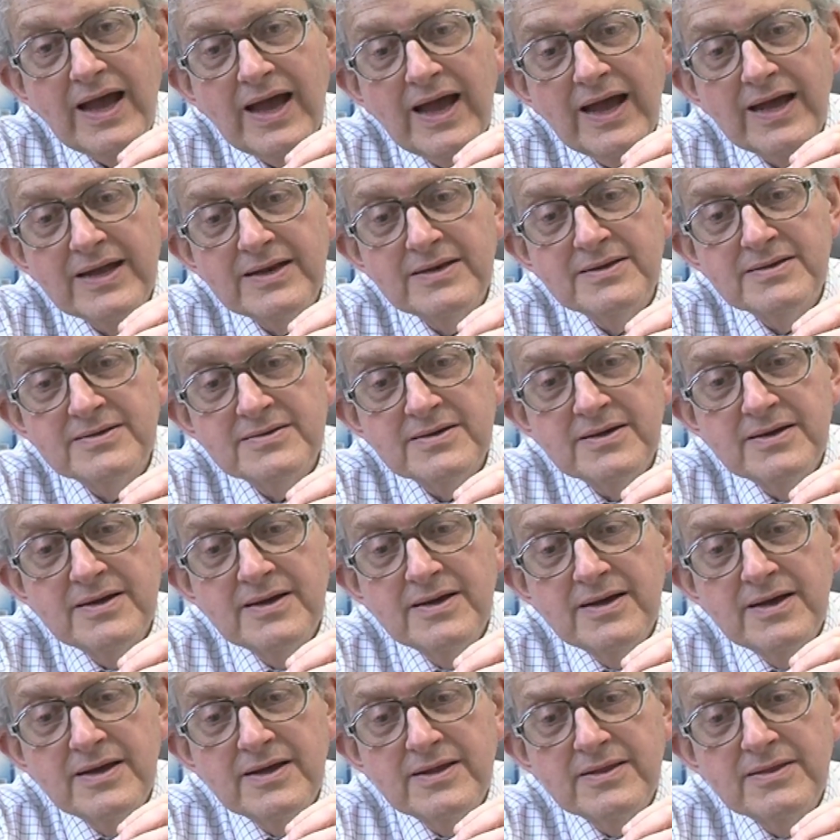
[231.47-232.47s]
And
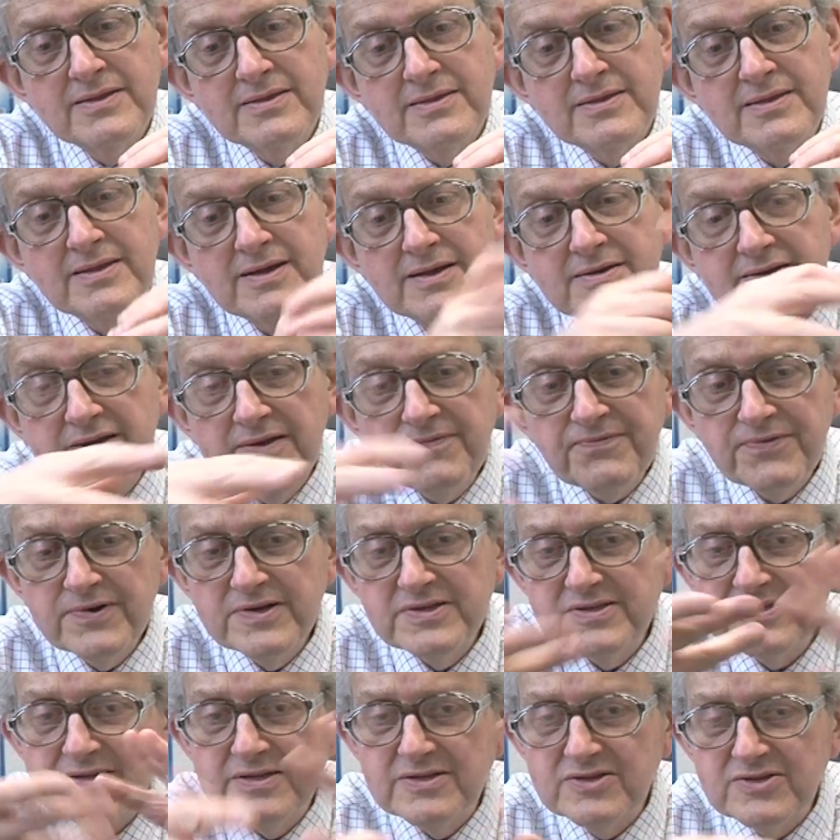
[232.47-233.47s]
the
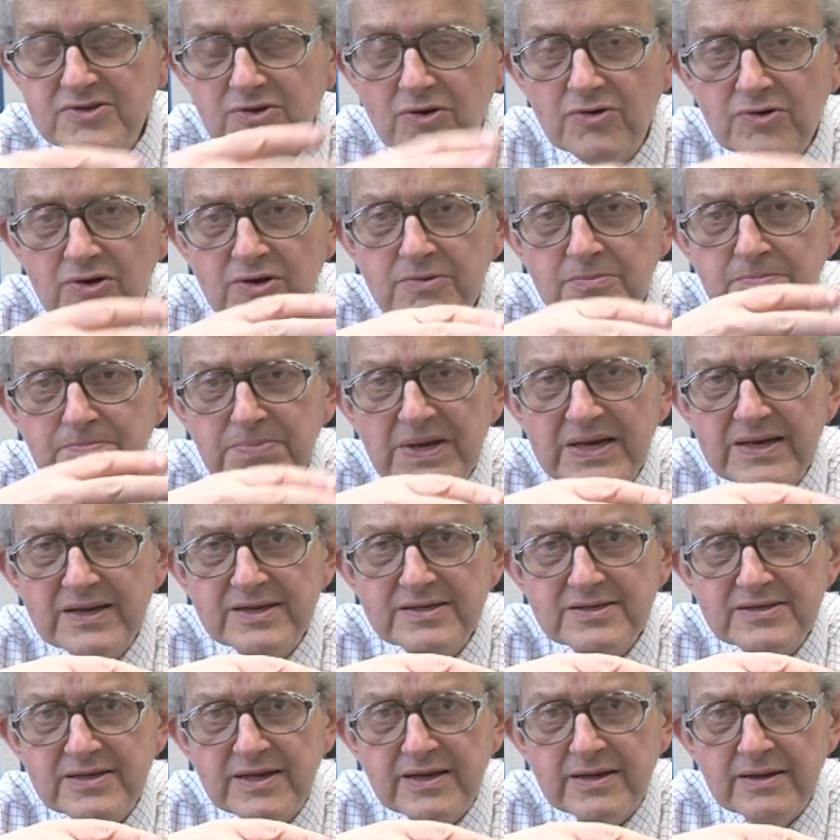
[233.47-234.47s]
difference in
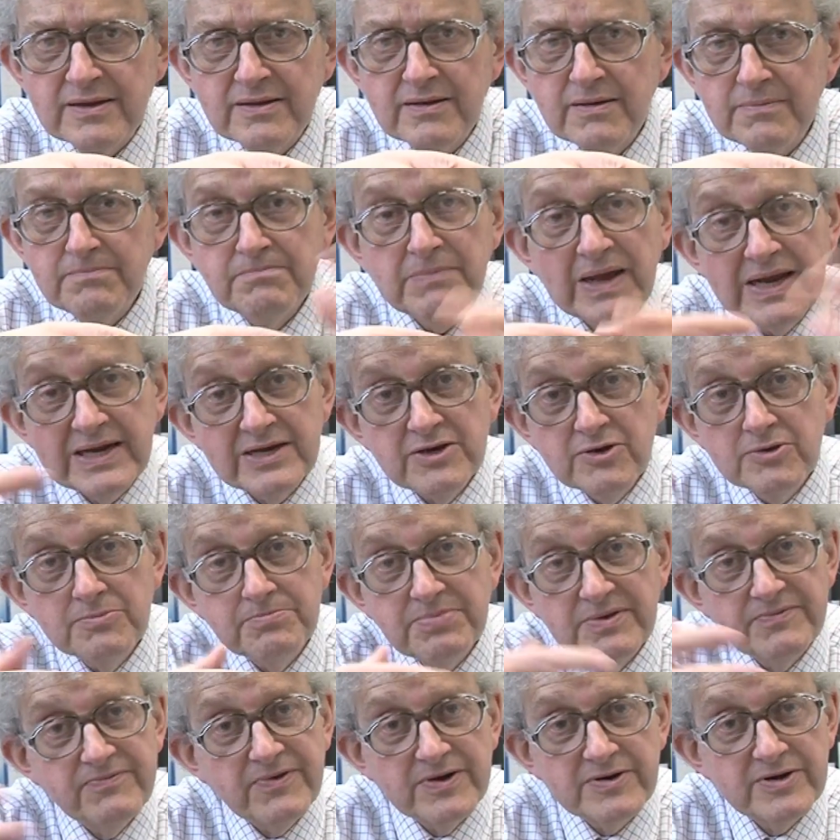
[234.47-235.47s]
solubility may
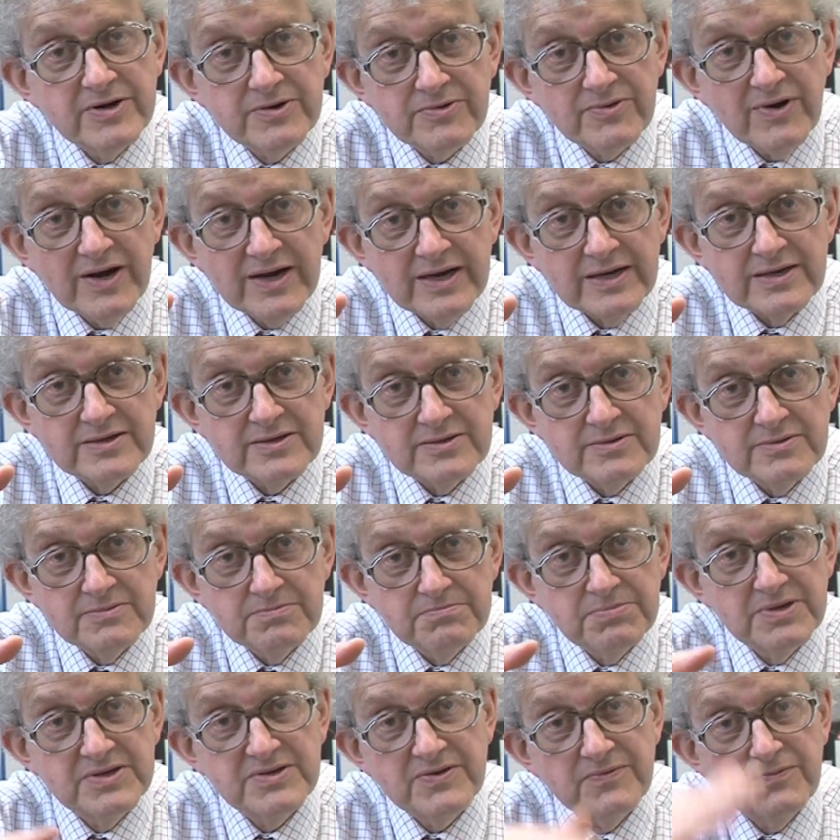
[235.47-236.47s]
not be very great,
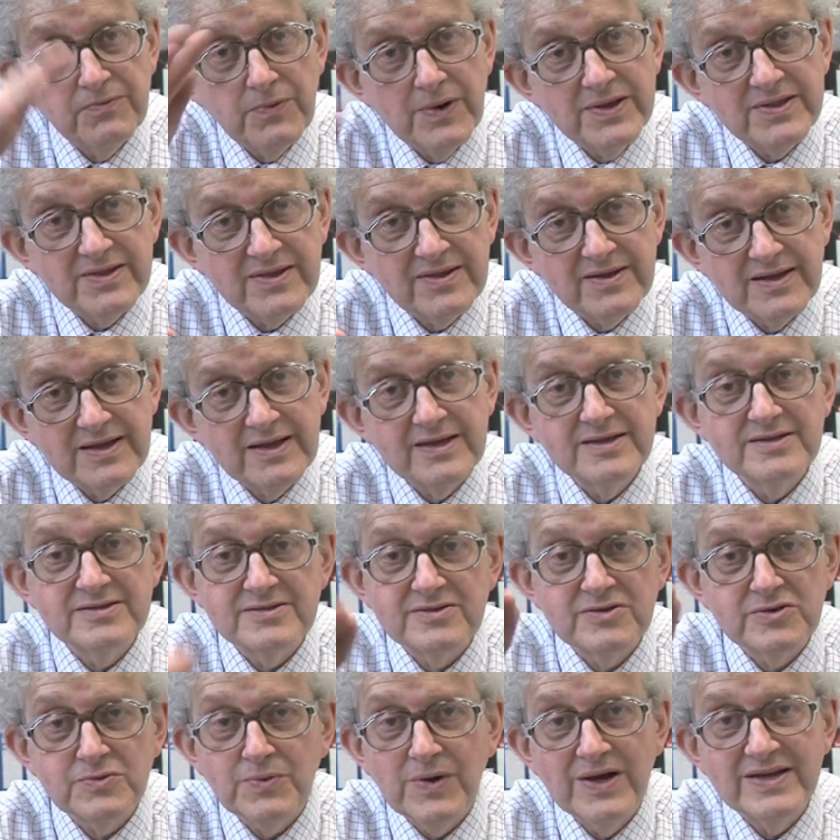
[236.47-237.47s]
but if one thing
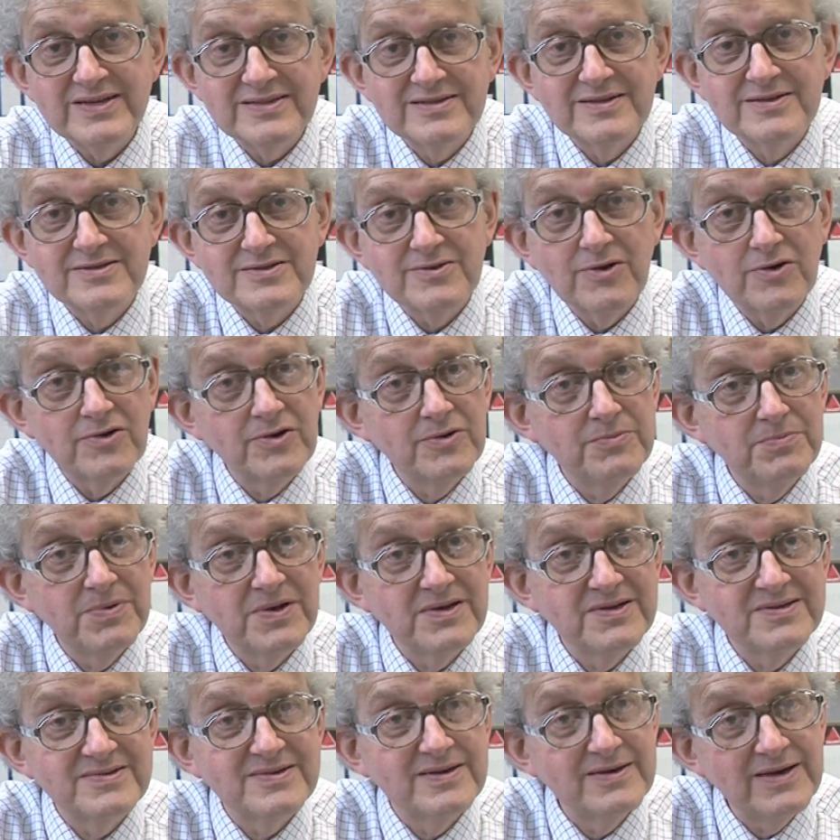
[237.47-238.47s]
is twice as
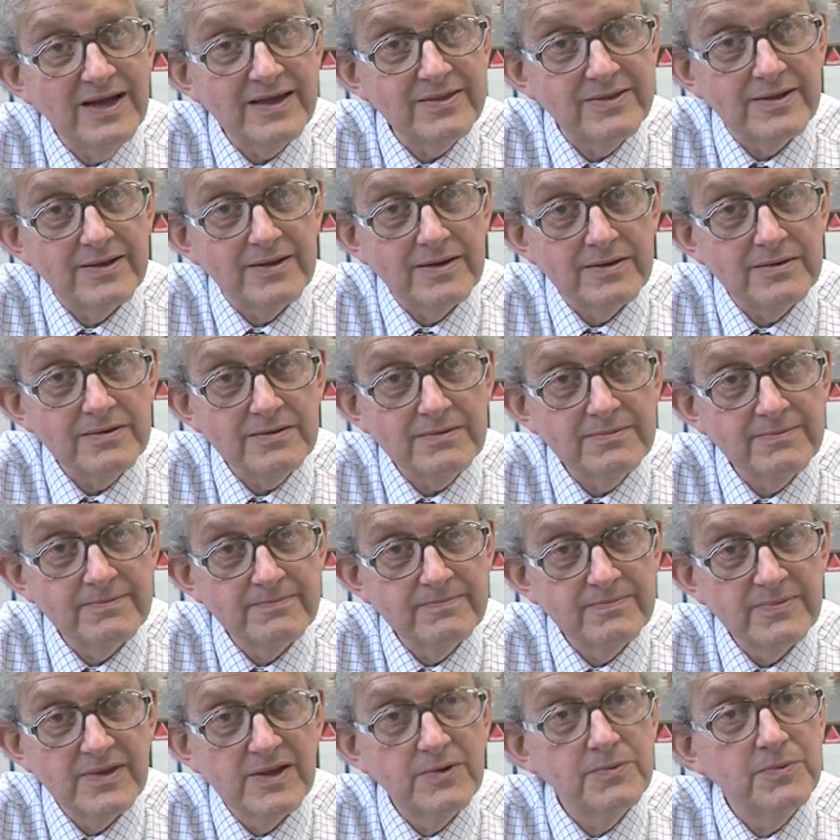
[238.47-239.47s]
soluble as another,
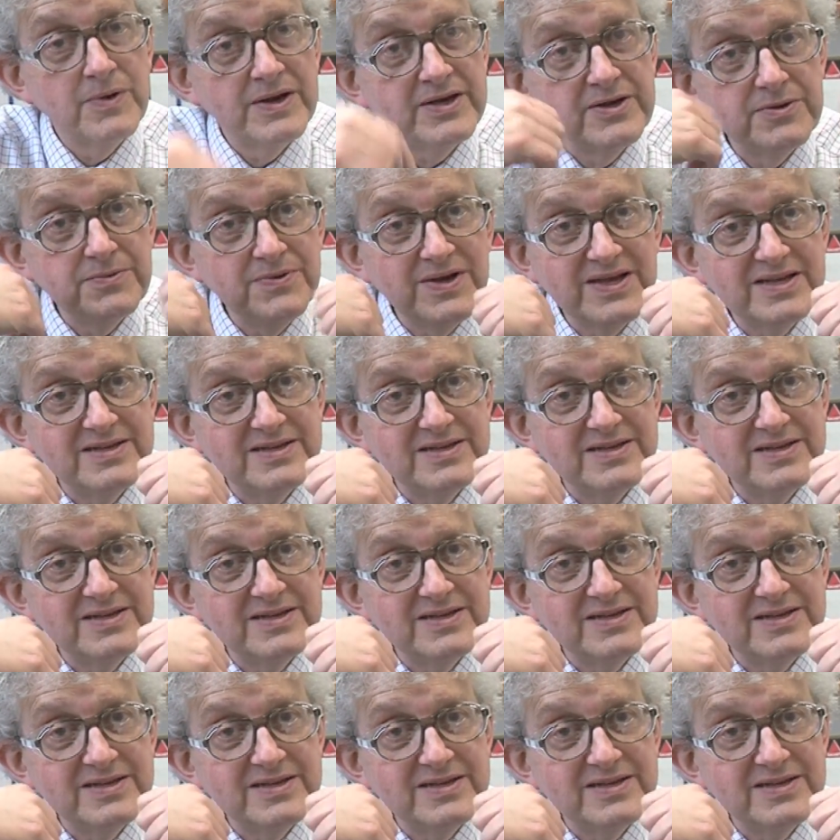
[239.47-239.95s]
when you